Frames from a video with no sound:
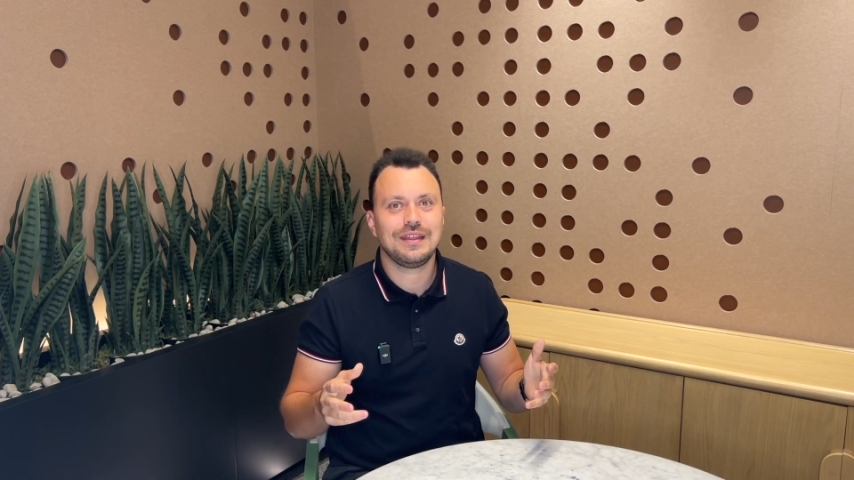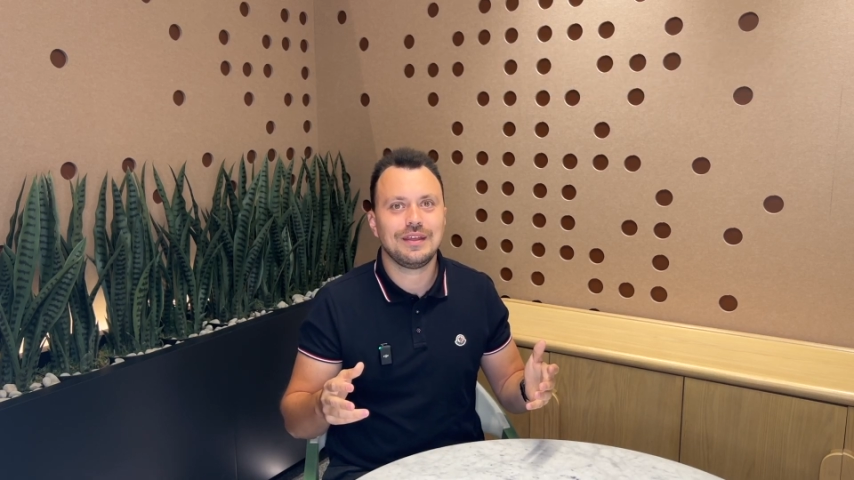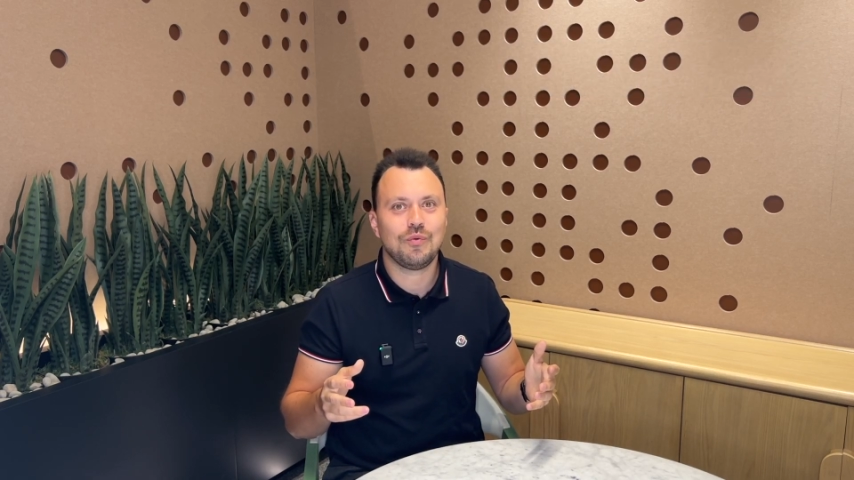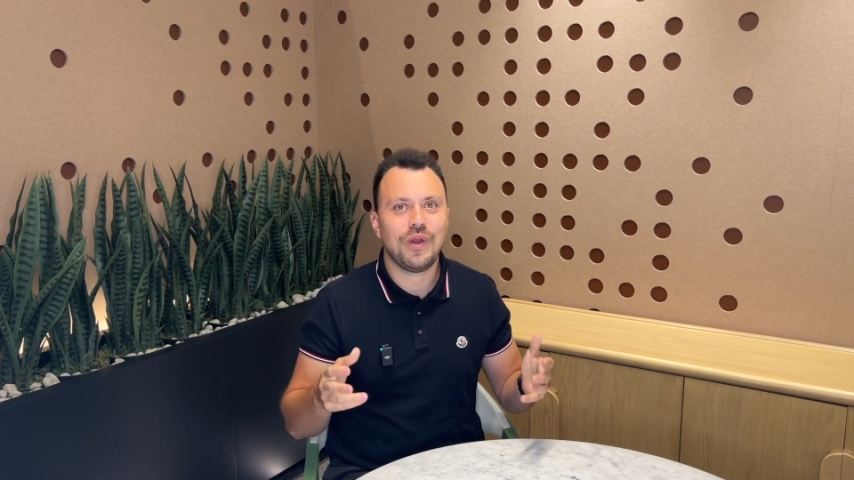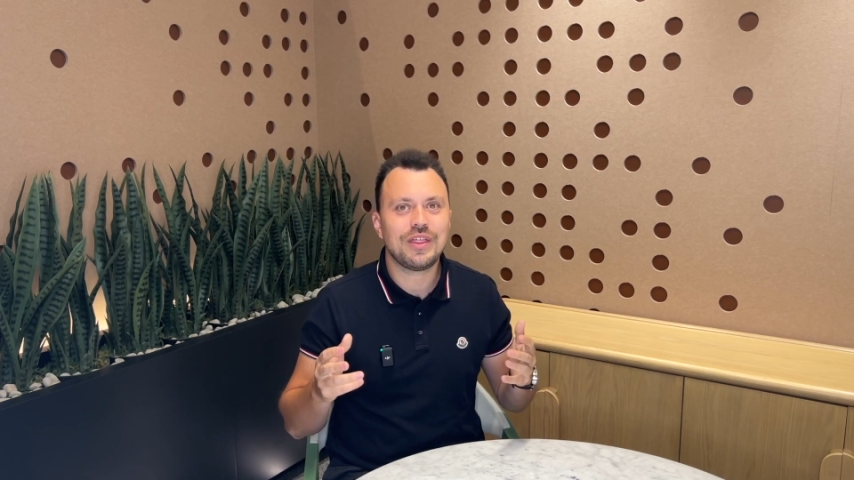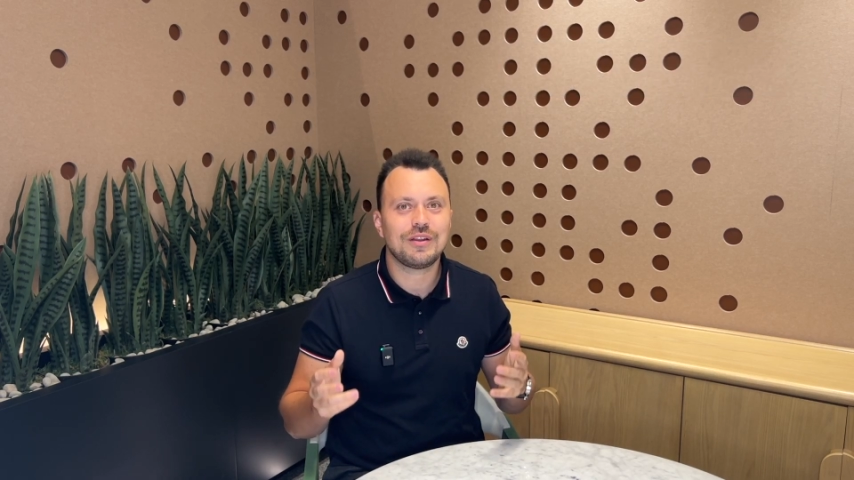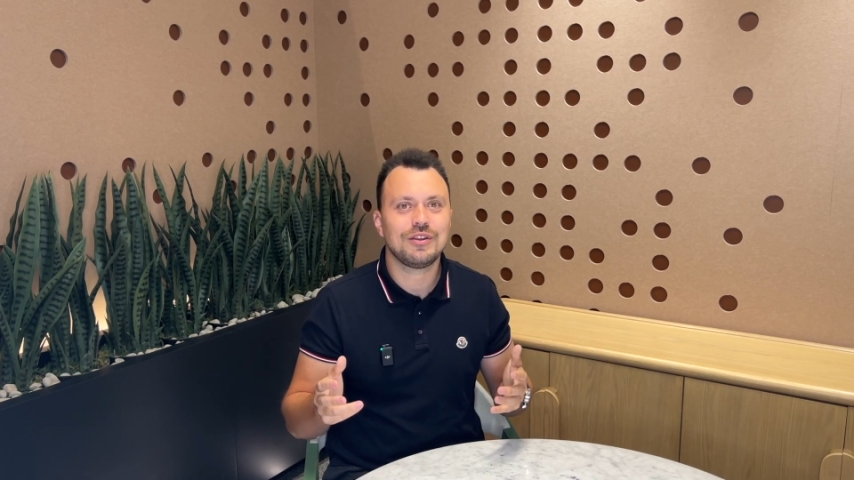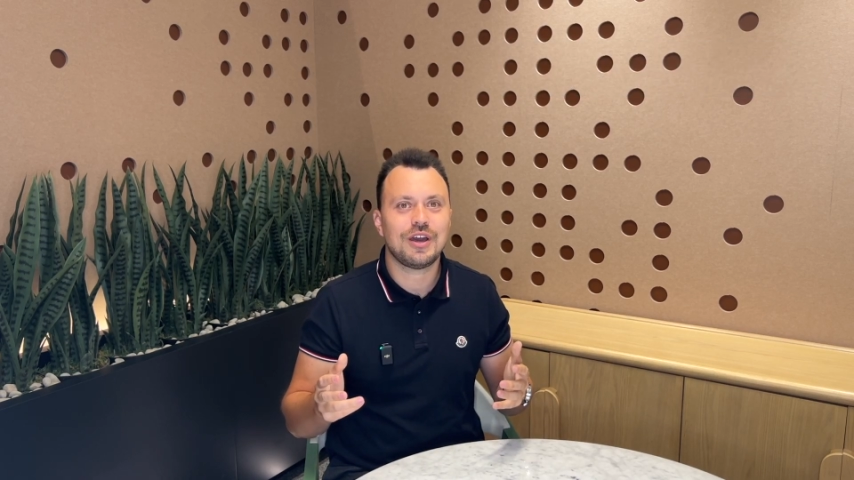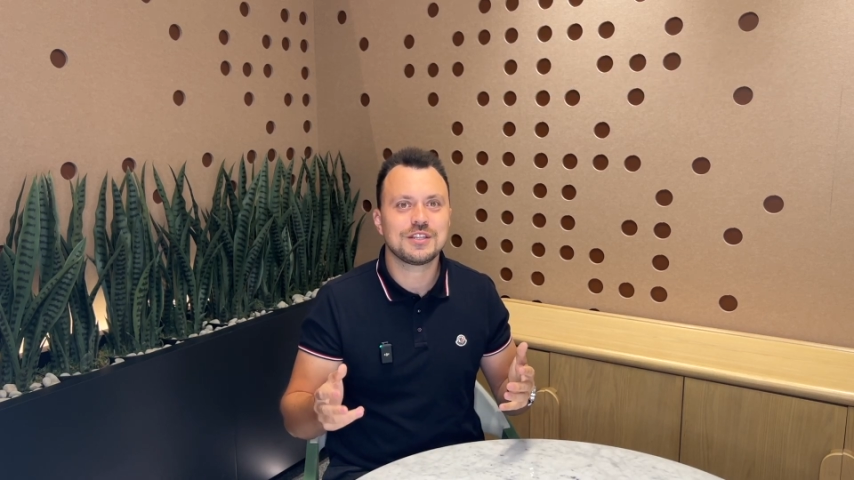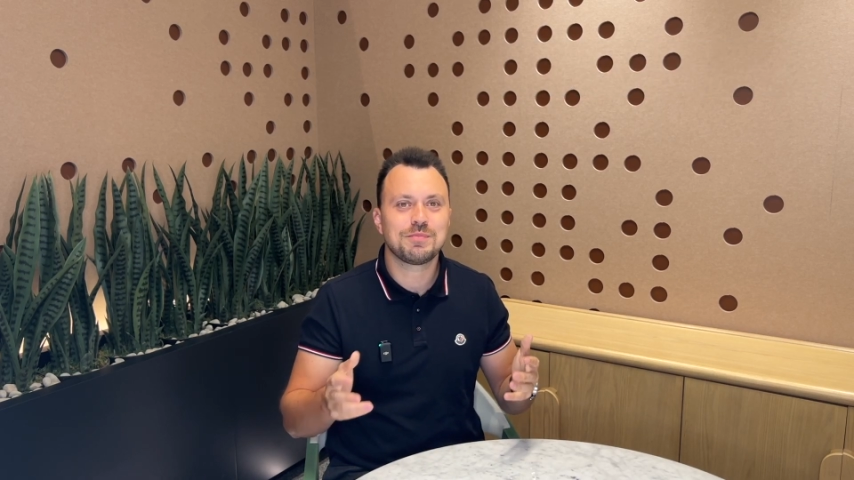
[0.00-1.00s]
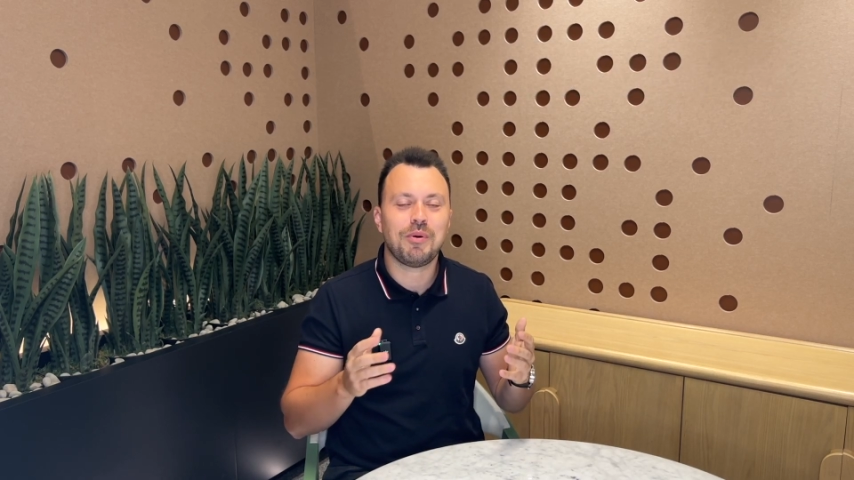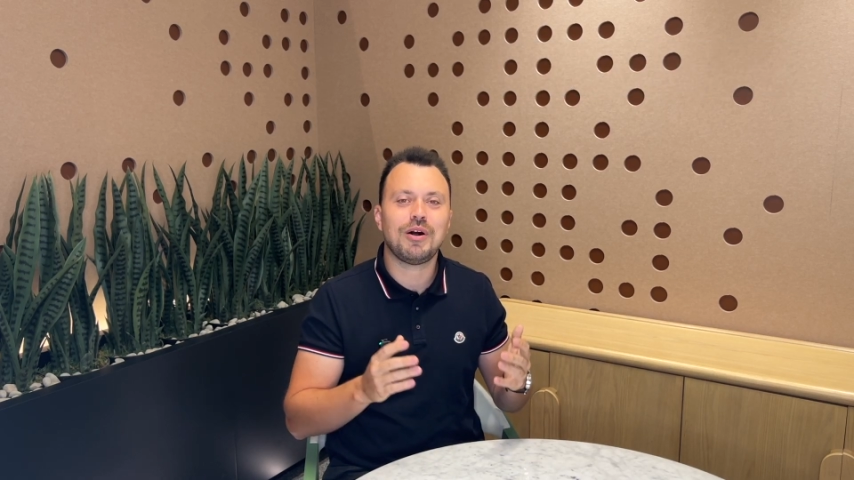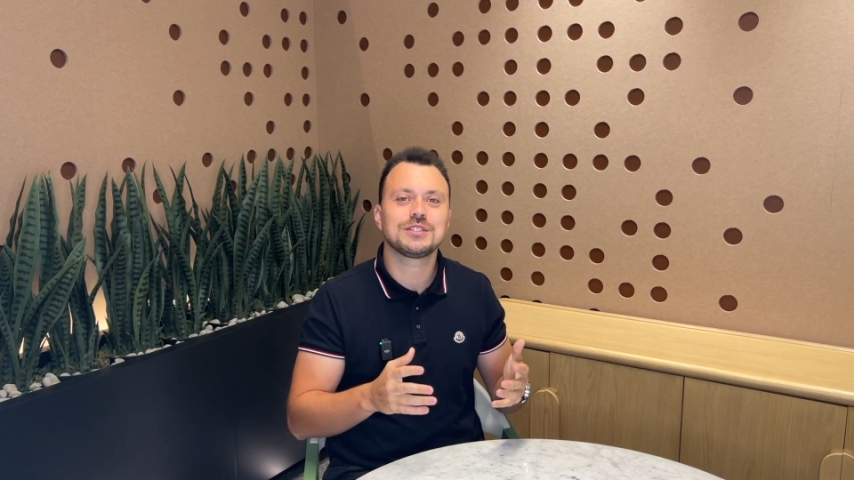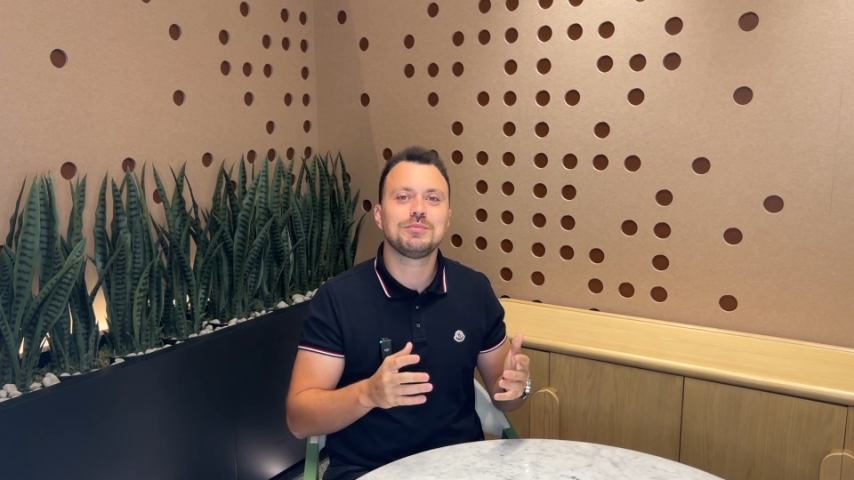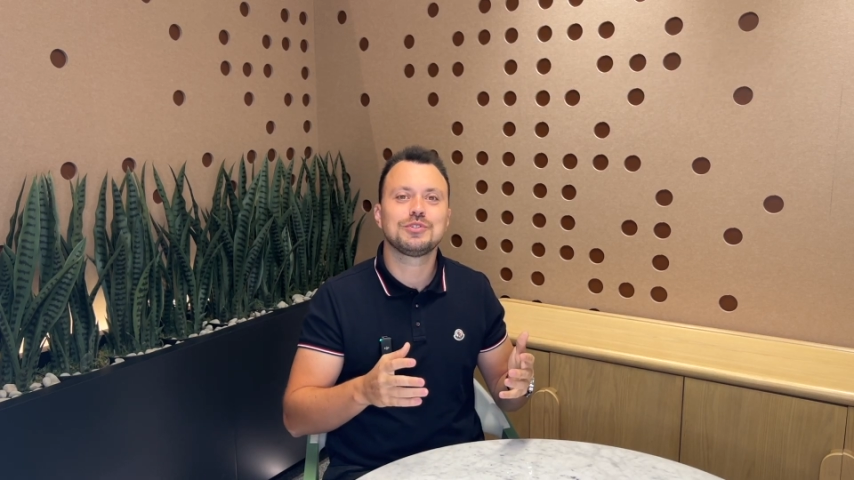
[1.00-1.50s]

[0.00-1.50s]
whether or not it's possible